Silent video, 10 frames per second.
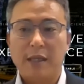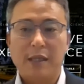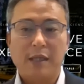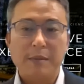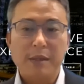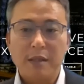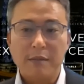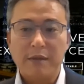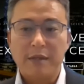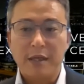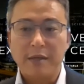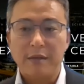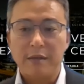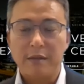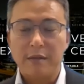activity of
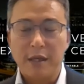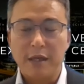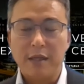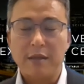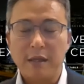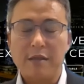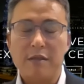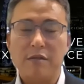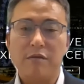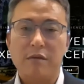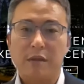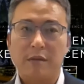science and engineering.